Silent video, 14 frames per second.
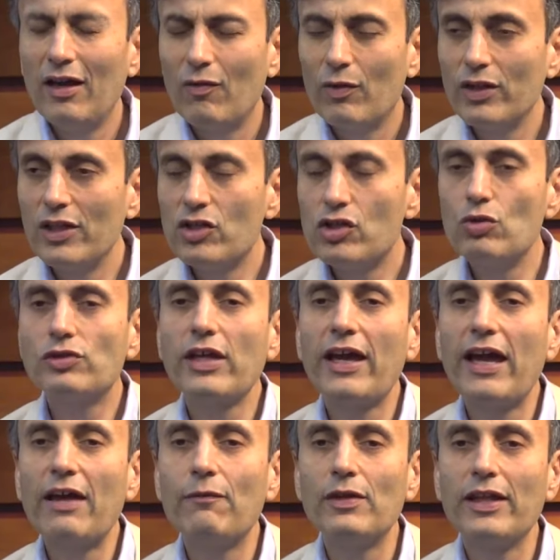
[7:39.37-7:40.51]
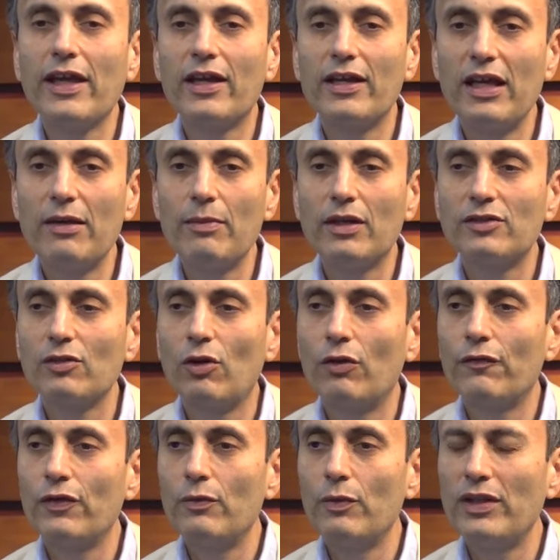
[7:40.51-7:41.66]
One of the issues I have with academics
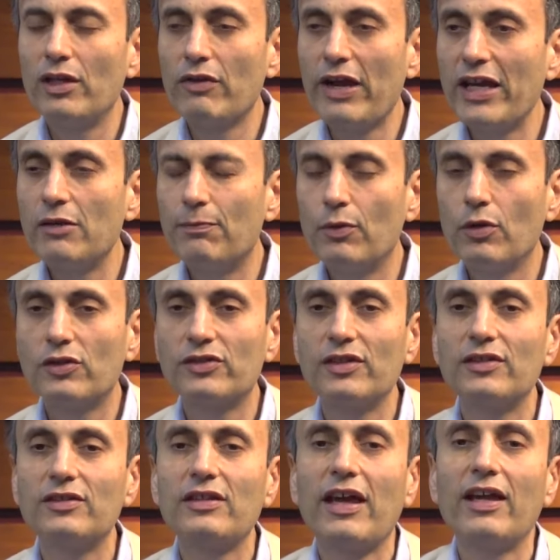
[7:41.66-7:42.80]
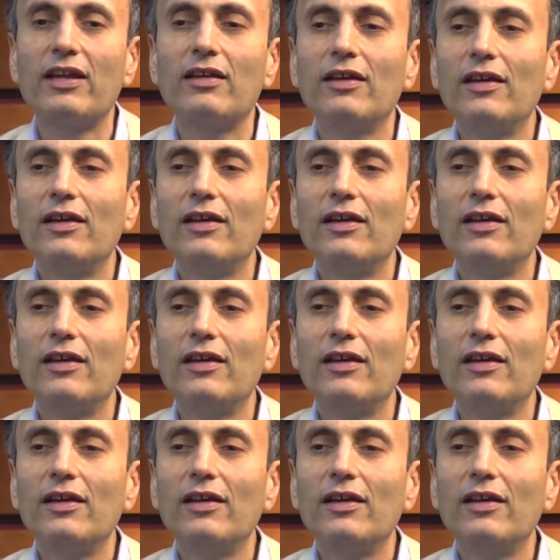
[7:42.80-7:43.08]
often when they write books is that